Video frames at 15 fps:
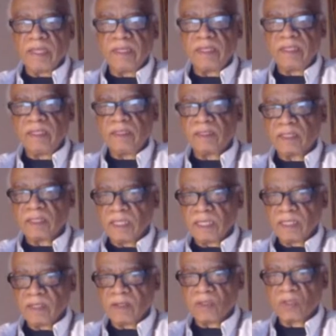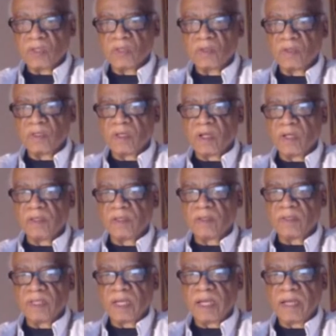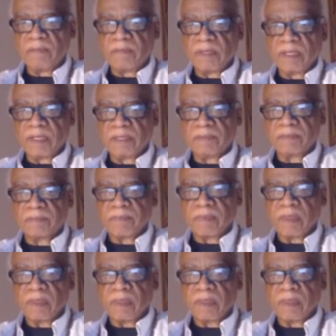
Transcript: And these, again, are stored on your timeline.